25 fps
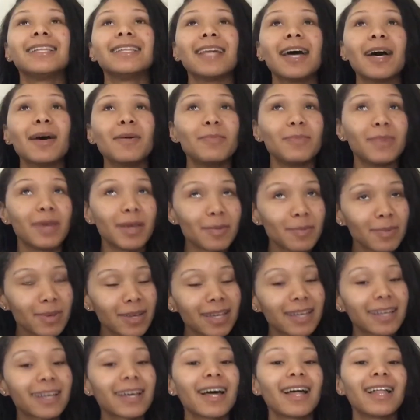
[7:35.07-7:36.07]
That
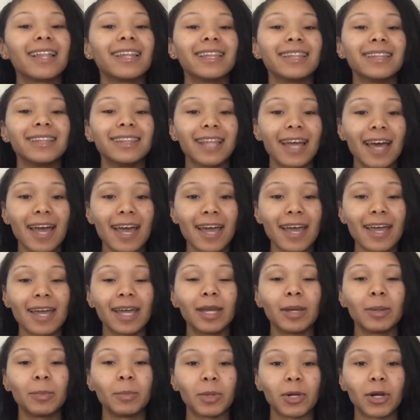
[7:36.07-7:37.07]
mimic
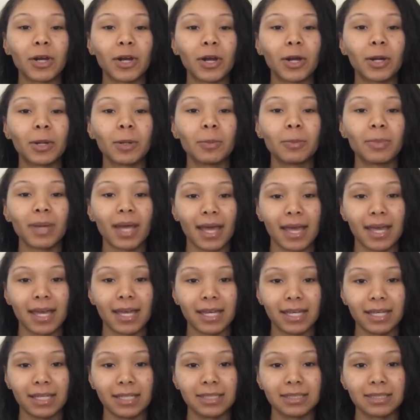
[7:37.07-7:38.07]
labor
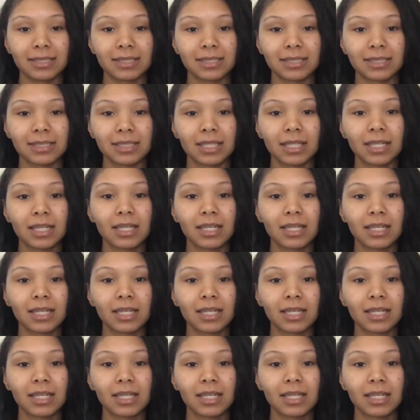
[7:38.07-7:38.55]
pains.